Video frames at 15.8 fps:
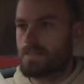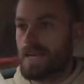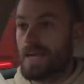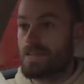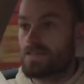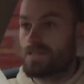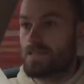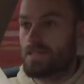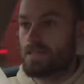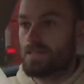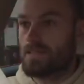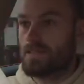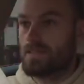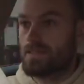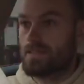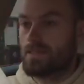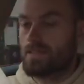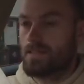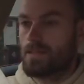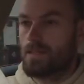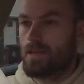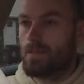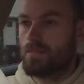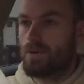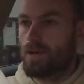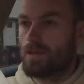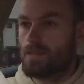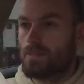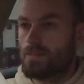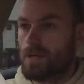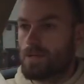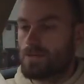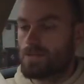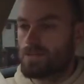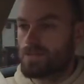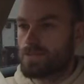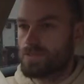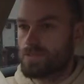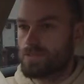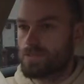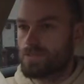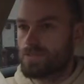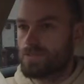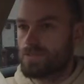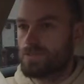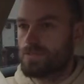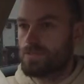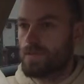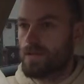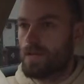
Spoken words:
actually applying the motors to